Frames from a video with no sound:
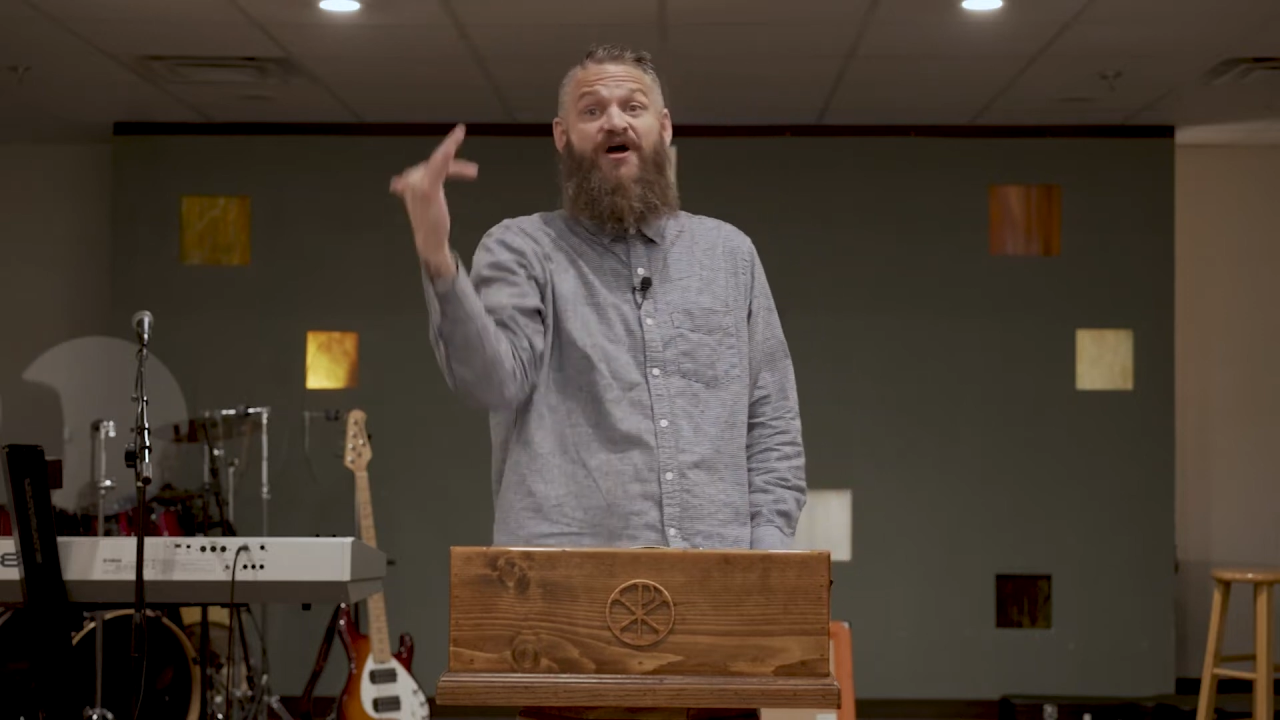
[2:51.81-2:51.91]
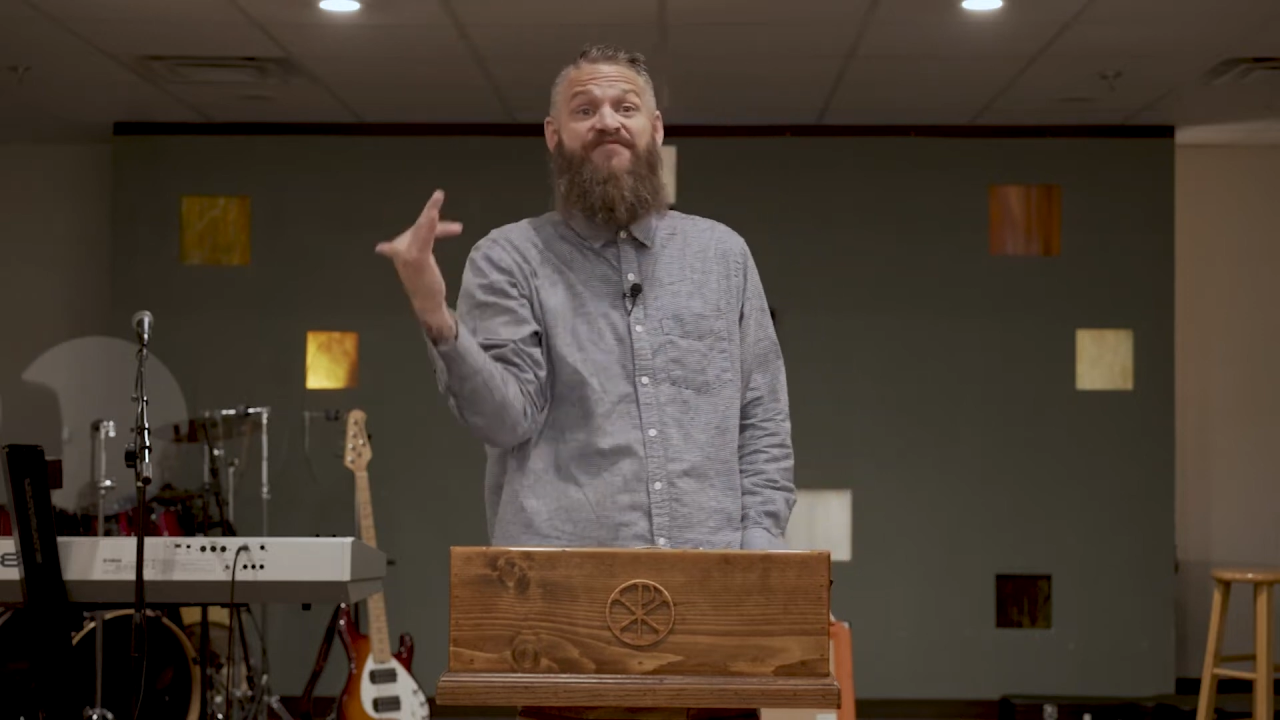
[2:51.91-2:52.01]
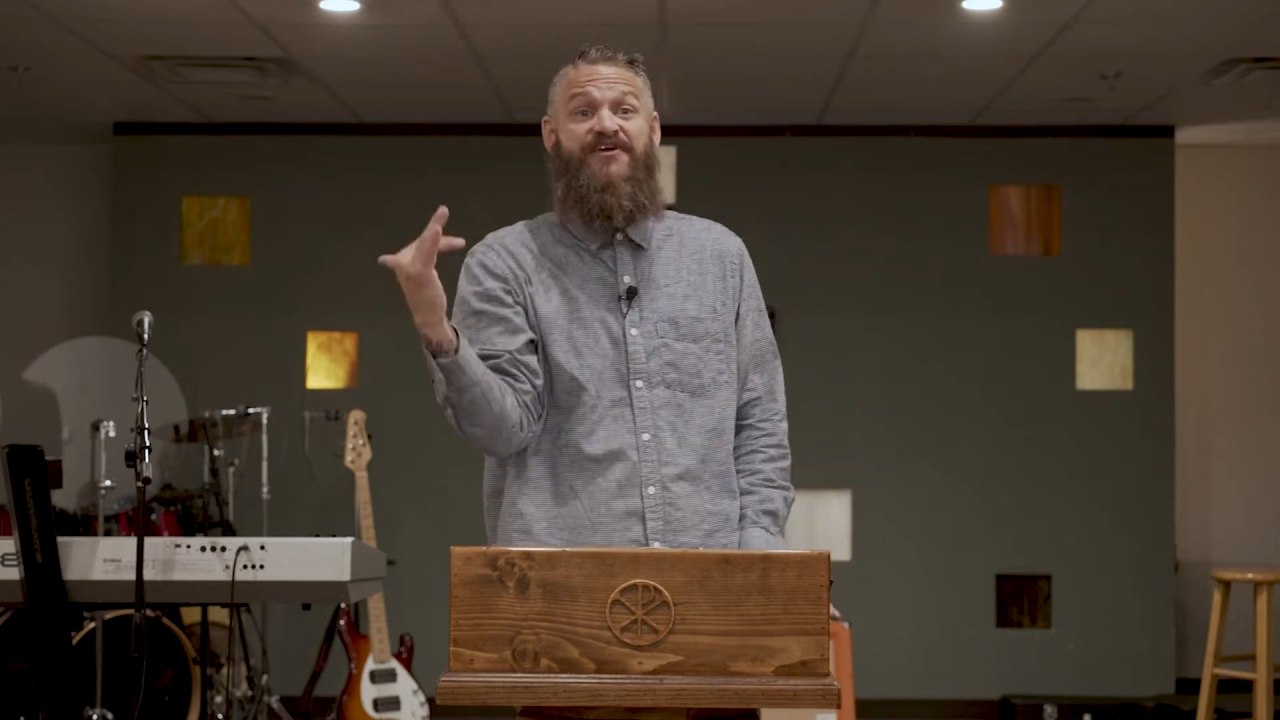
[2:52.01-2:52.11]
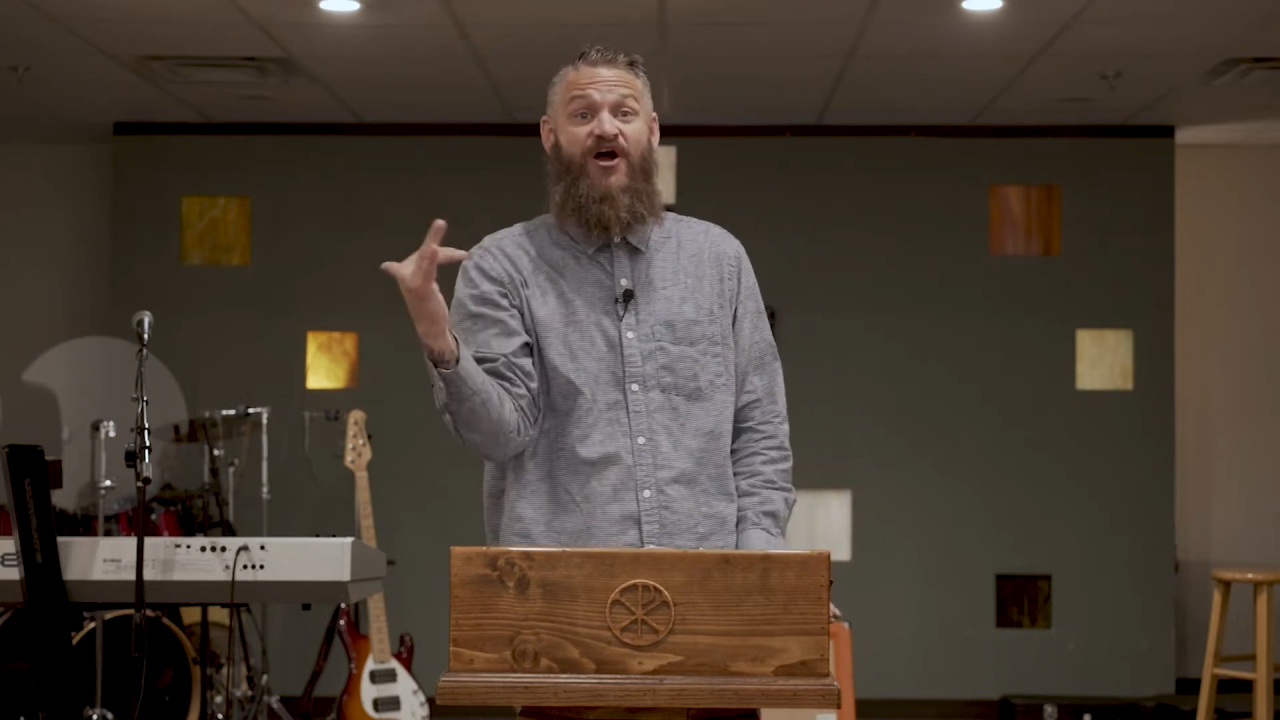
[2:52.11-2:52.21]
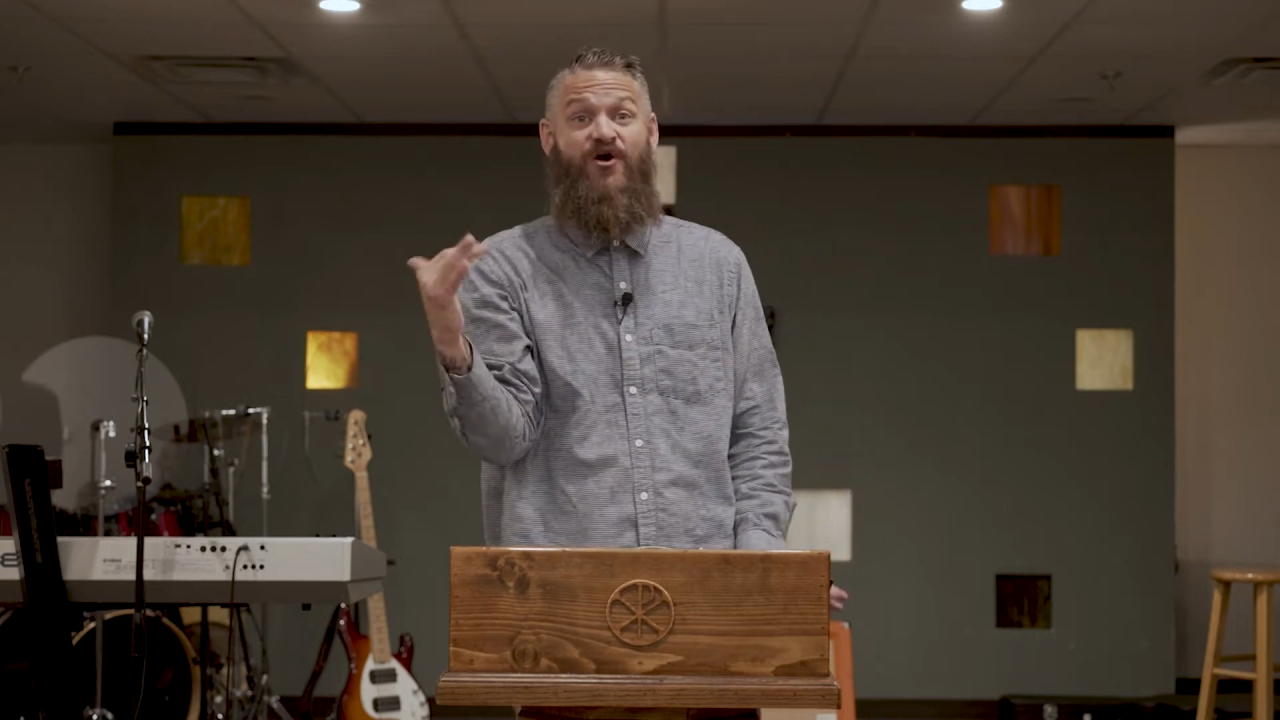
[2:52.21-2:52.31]
of
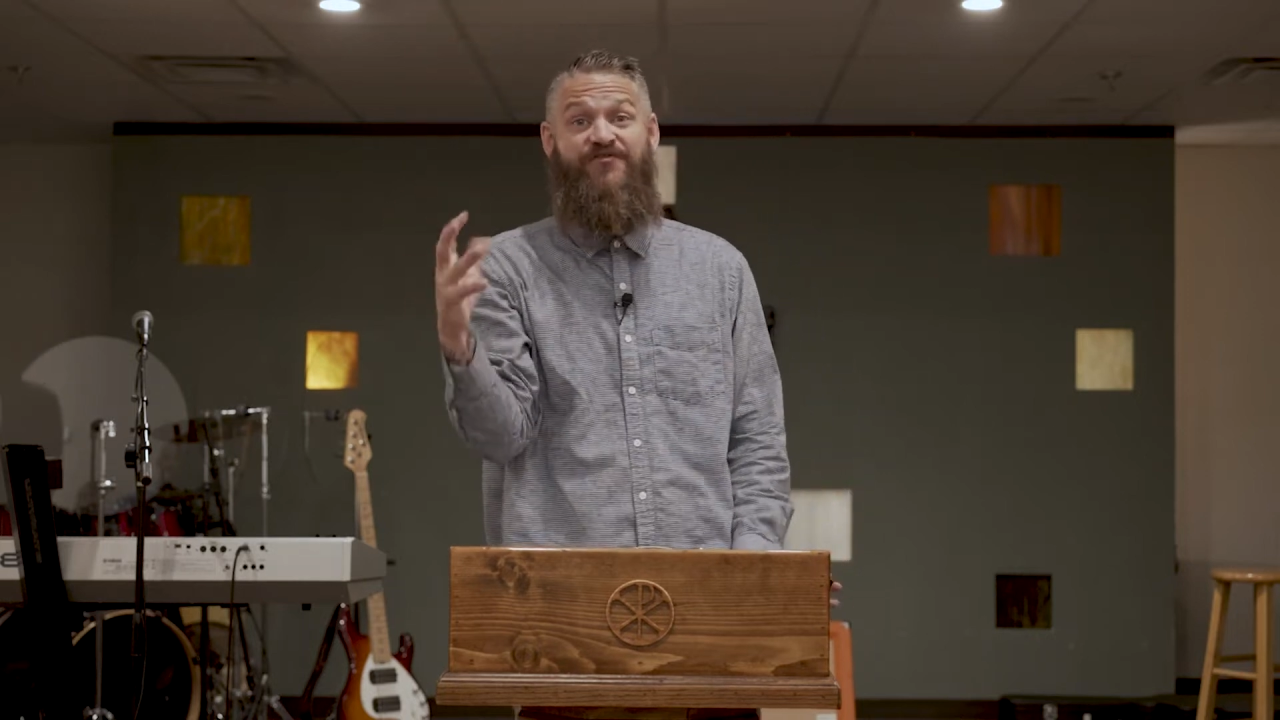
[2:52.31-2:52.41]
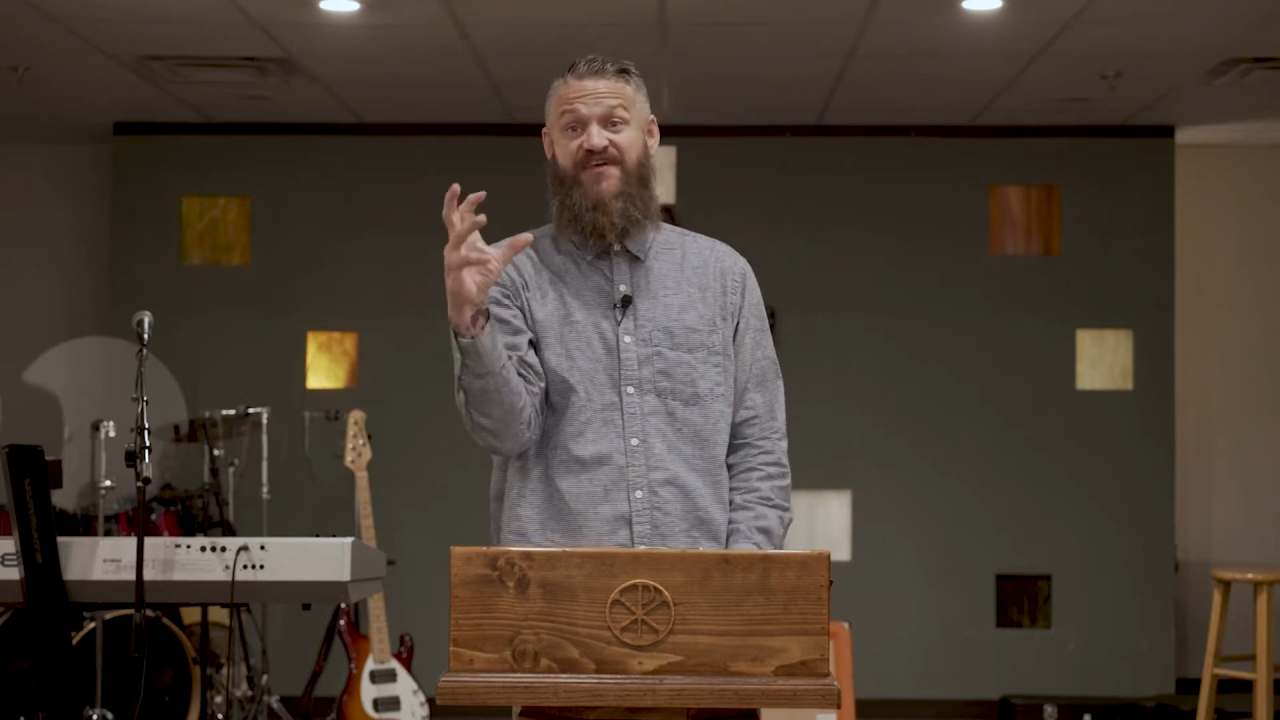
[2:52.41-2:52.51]
the earth,